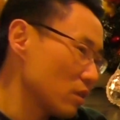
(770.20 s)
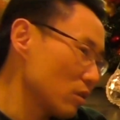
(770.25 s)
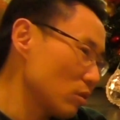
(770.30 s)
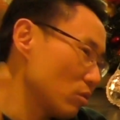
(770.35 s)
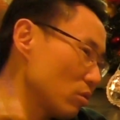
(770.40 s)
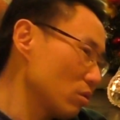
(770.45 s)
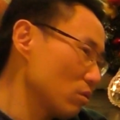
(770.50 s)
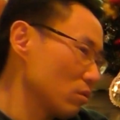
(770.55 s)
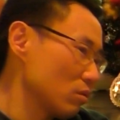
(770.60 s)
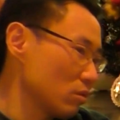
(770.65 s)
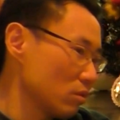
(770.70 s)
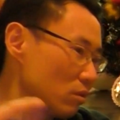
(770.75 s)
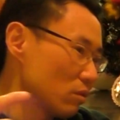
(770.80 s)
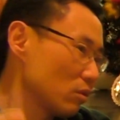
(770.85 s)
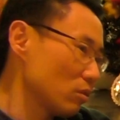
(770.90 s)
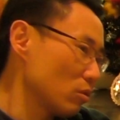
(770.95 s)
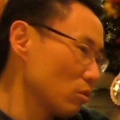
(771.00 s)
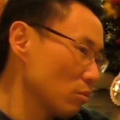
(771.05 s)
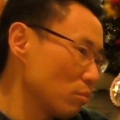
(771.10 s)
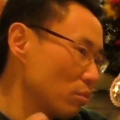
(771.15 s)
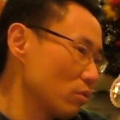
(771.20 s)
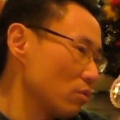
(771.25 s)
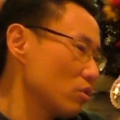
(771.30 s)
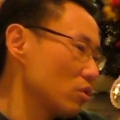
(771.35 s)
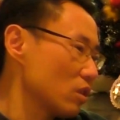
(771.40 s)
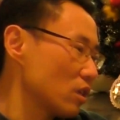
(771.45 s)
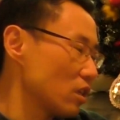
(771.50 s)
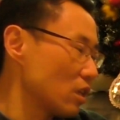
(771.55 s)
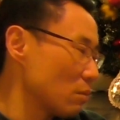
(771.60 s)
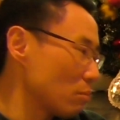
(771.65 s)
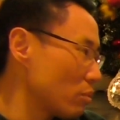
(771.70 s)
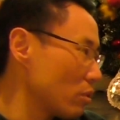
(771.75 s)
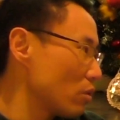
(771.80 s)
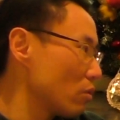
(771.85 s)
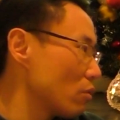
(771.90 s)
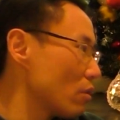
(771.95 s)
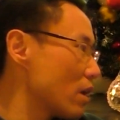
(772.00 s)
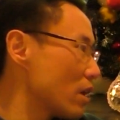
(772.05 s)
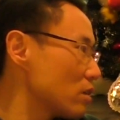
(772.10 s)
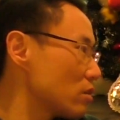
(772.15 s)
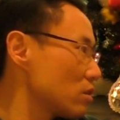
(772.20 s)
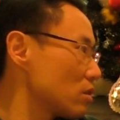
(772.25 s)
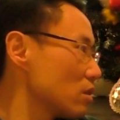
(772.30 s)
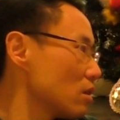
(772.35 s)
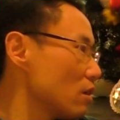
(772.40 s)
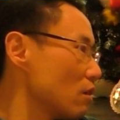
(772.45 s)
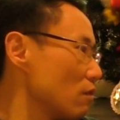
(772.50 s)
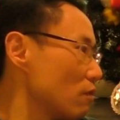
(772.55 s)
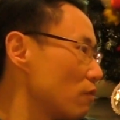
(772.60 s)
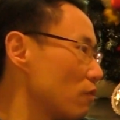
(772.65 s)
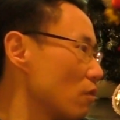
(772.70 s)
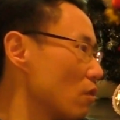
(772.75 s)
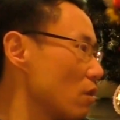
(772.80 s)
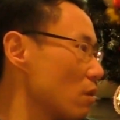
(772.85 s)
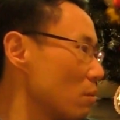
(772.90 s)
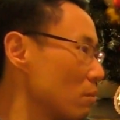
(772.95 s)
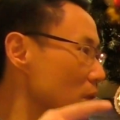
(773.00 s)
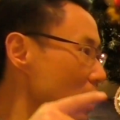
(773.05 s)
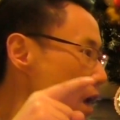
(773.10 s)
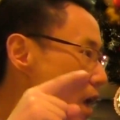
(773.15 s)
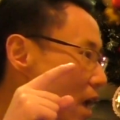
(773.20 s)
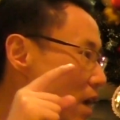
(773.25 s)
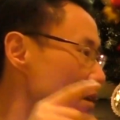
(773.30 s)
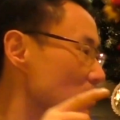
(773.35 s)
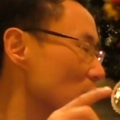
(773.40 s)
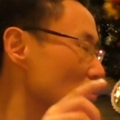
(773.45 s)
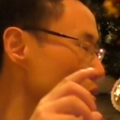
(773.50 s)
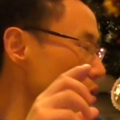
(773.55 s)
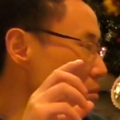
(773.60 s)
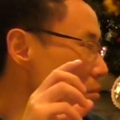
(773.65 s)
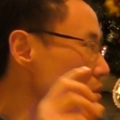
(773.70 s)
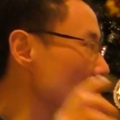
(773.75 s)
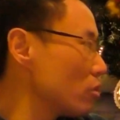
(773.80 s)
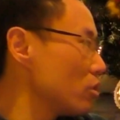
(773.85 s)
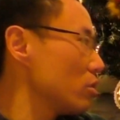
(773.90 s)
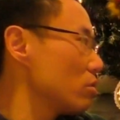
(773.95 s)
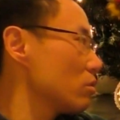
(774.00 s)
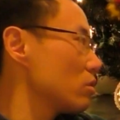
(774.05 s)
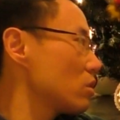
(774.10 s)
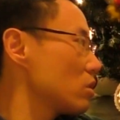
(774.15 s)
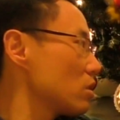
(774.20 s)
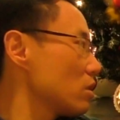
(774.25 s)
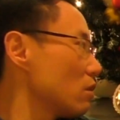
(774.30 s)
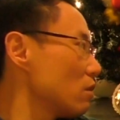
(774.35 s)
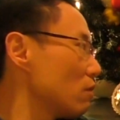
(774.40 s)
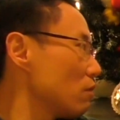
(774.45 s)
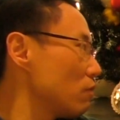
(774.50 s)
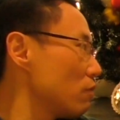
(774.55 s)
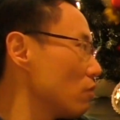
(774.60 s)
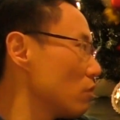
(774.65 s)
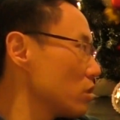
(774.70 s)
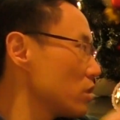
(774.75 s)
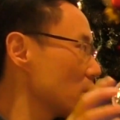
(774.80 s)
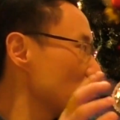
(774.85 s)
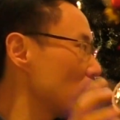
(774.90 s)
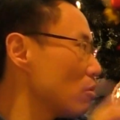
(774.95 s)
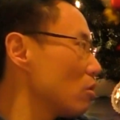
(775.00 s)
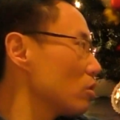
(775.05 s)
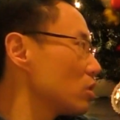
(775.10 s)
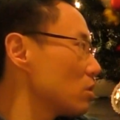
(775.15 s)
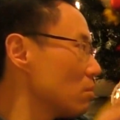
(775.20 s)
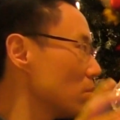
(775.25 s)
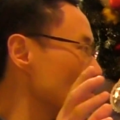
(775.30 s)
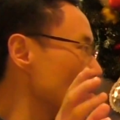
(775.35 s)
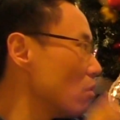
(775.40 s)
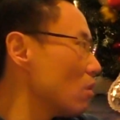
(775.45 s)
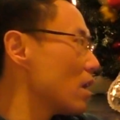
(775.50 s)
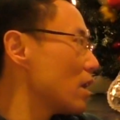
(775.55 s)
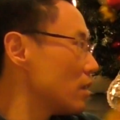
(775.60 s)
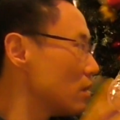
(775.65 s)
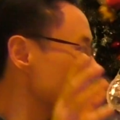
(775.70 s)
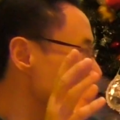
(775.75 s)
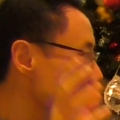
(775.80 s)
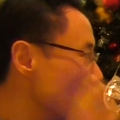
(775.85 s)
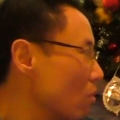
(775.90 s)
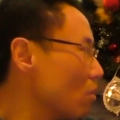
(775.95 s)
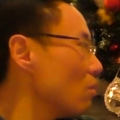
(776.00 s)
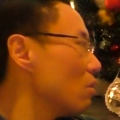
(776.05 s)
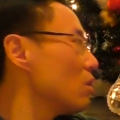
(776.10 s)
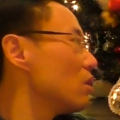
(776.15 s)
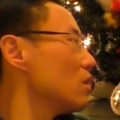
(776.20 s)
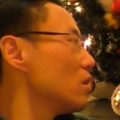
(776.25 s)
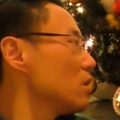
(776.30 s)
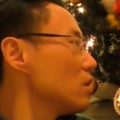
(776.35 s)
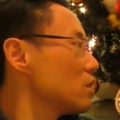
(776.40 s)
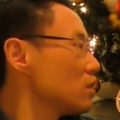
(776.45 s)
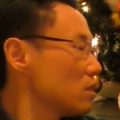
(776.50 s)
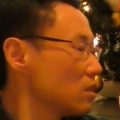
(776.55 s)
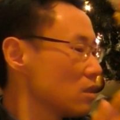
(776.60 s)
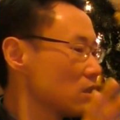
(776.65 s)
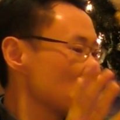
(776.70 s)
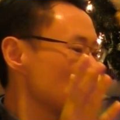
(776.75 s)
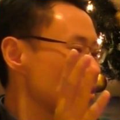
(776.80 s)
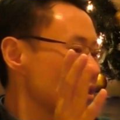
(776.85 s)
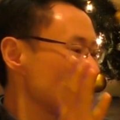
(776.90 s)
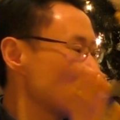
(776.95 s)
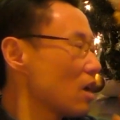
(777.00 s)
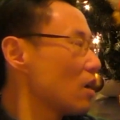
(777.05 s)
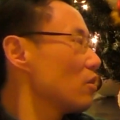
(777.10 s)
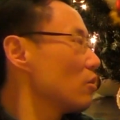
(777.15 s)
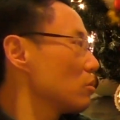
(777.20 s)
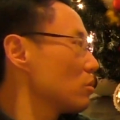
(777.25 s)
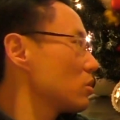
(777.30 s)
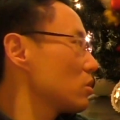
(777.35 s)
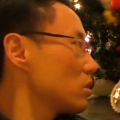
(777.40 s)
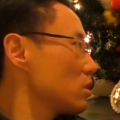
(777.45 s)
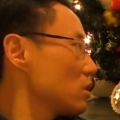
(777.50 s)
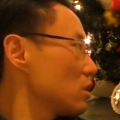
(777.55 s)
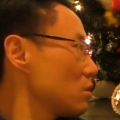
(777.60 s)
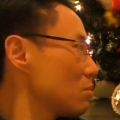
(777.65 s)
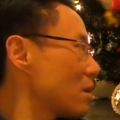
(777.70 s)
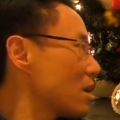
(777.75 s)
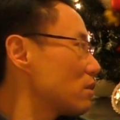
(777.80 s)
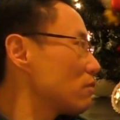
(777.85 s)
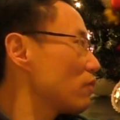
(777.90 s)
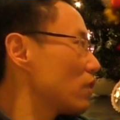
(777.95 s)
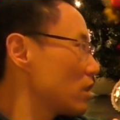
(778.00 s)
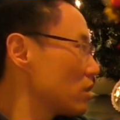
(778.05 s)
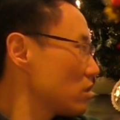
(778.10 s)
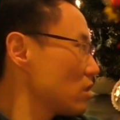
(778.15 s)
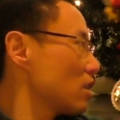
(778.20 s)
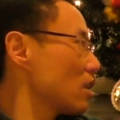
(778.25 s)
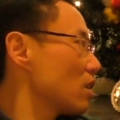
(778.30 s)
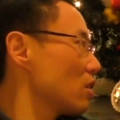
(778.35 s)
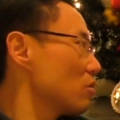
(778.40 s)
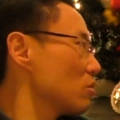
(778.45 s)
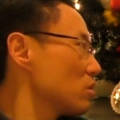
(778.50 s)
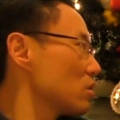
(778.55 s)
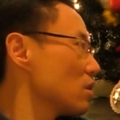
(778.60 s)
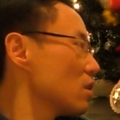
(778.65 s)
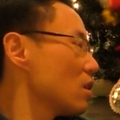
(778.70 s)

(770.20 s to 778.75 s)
to, to push in progress for add more modules for support more and more the scenarios, specific scenarios.